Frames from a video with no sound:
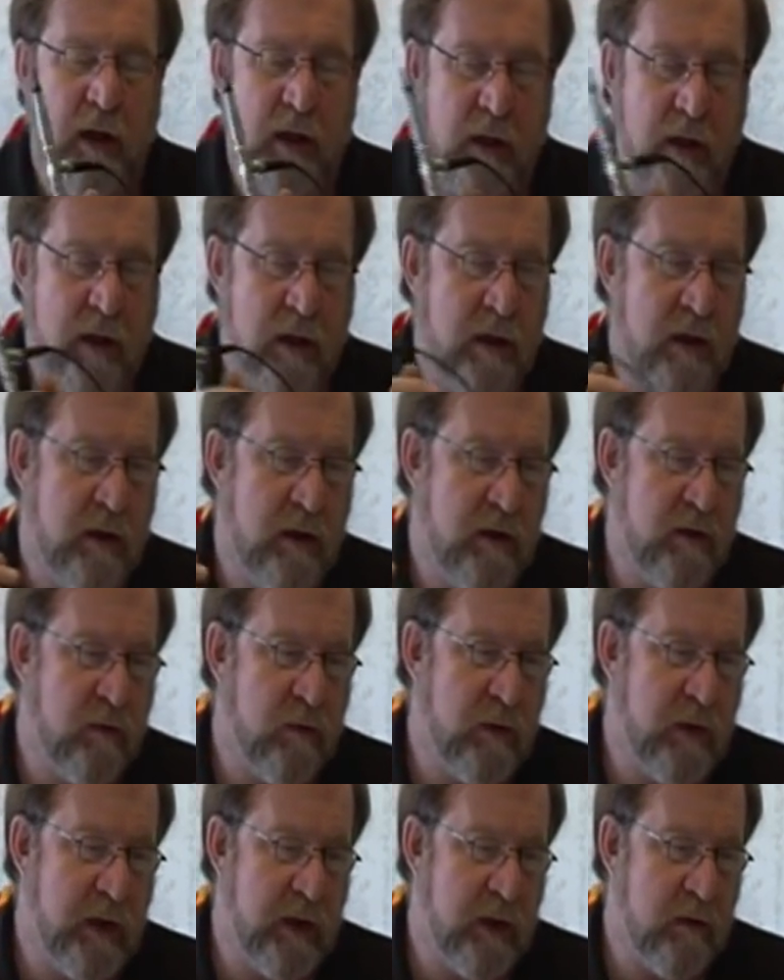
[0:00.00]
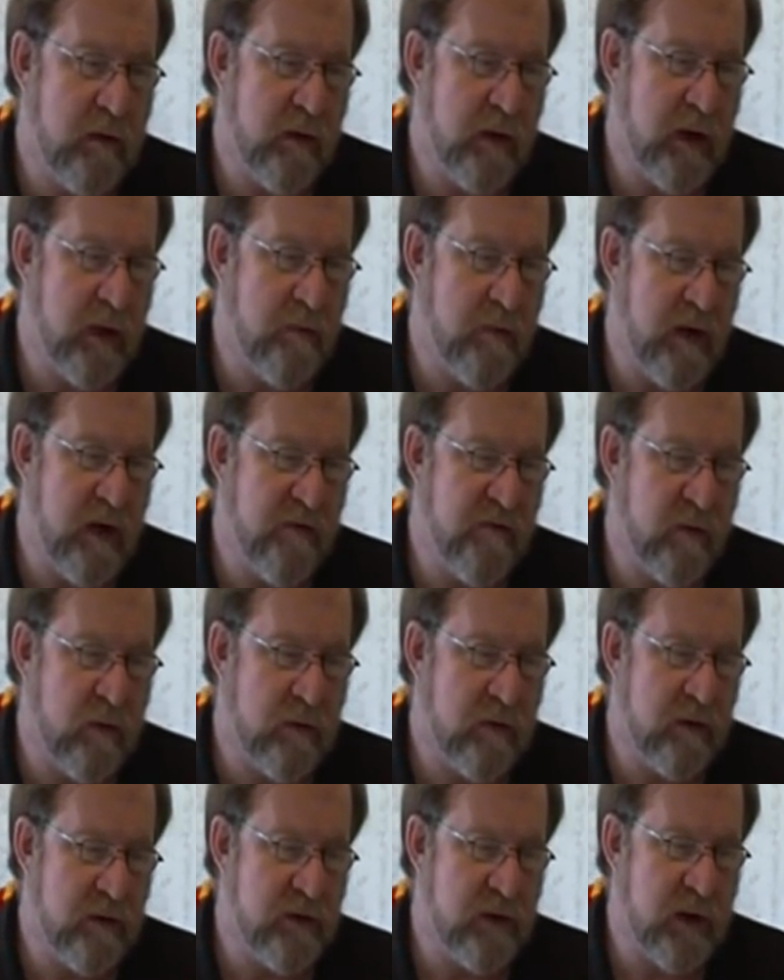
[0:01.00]
and when I look at my
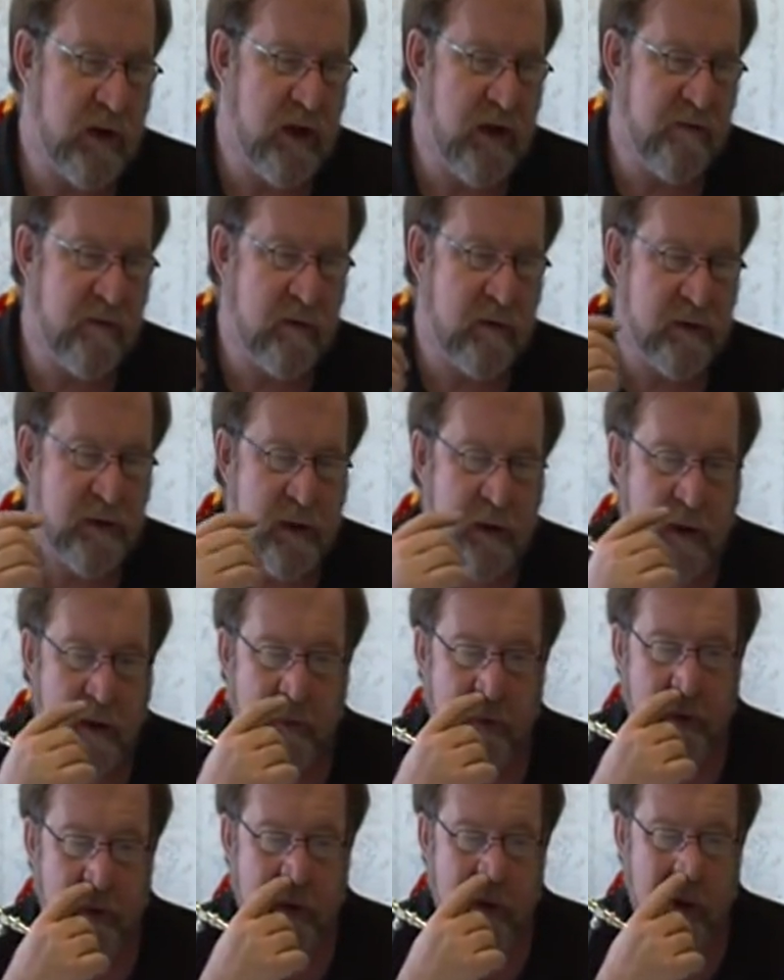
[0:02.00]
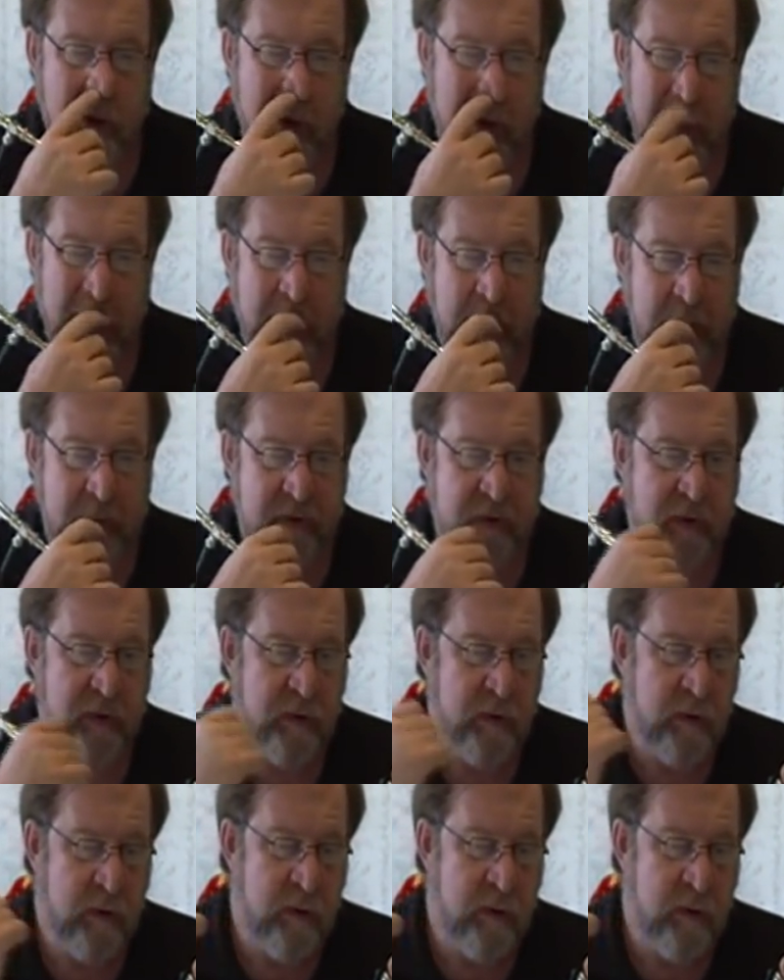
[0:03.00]
voltage levels, I'm looking at